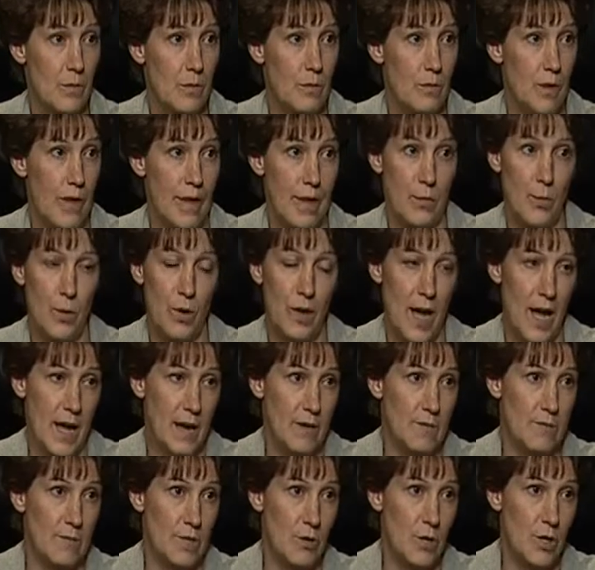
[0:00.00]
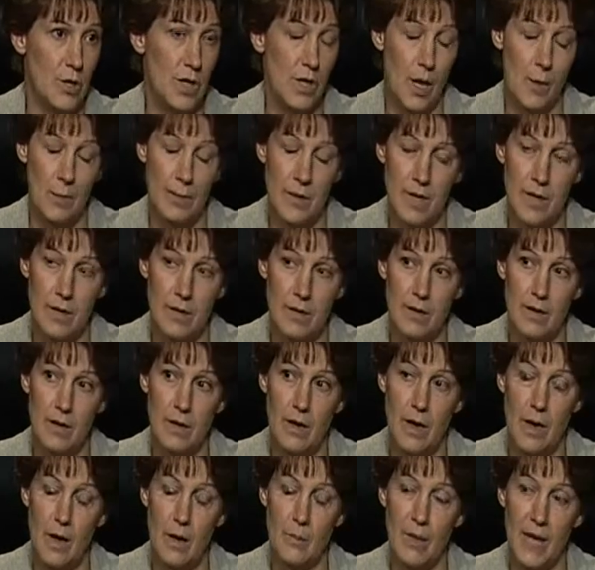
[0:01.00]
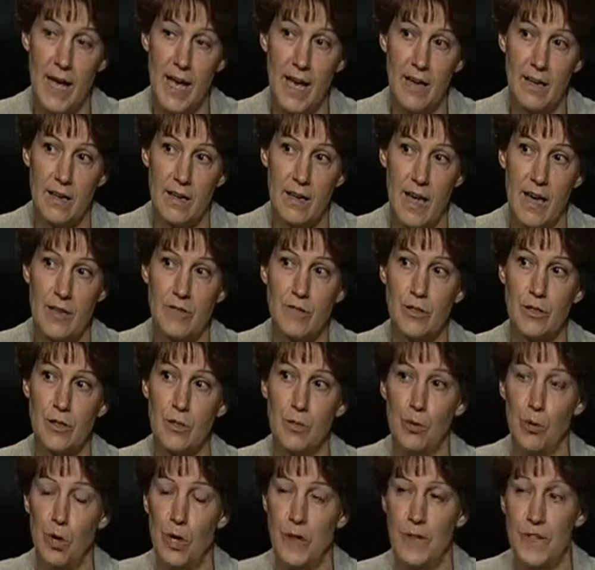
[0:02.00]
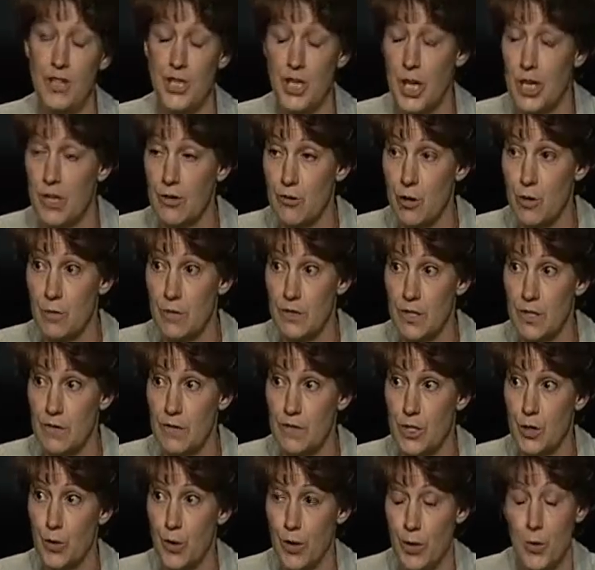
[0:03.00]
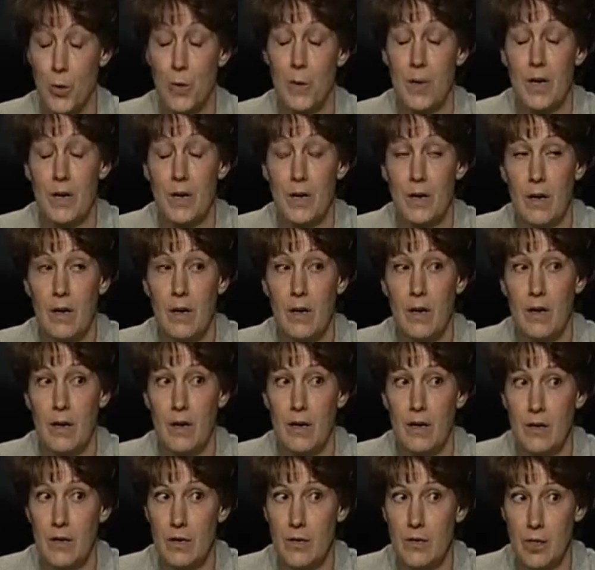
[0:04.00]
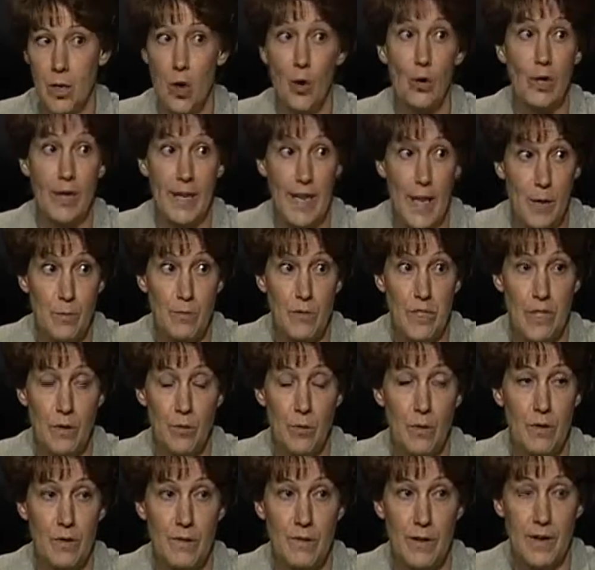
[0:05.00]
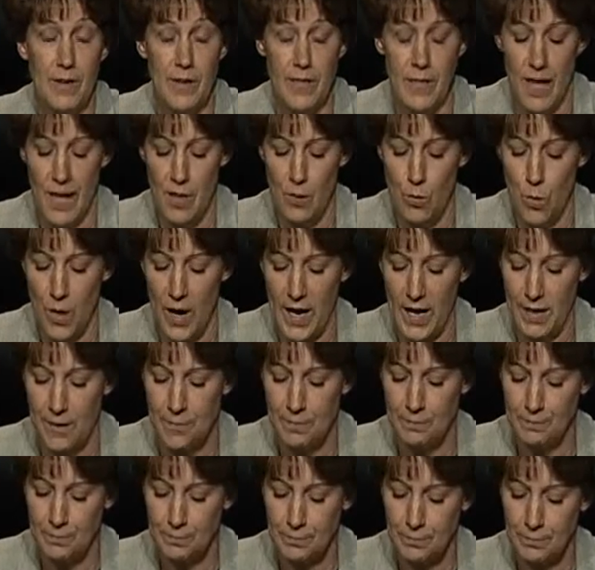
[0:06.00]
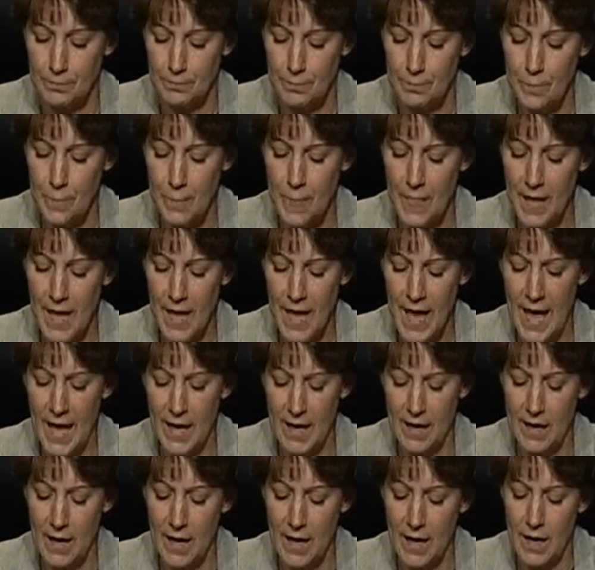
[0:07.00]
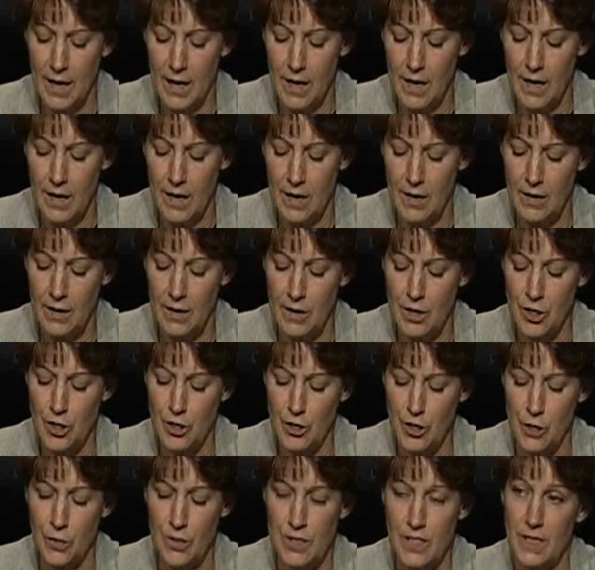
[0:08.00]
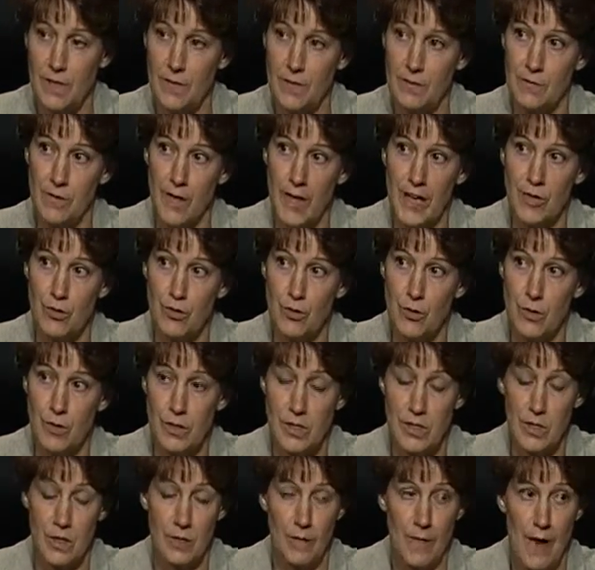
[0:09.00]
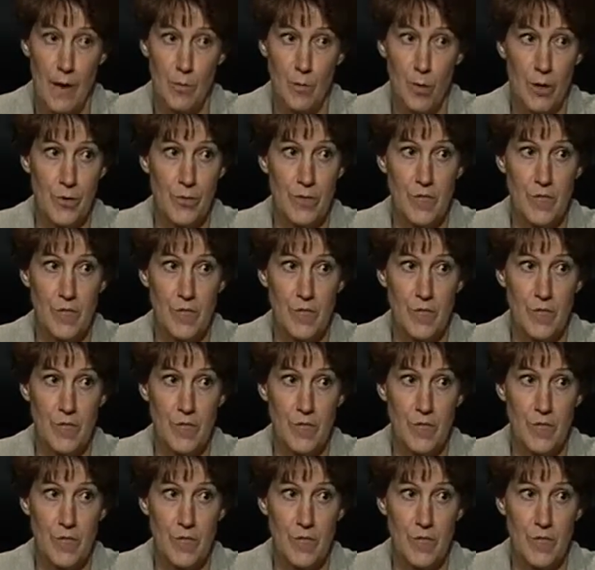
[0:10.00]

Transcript: like when I flew Columbia back after deploying the Chandra Observatory, we were totally empty. We were very lightweight. And you notice that the flight controls are a lot more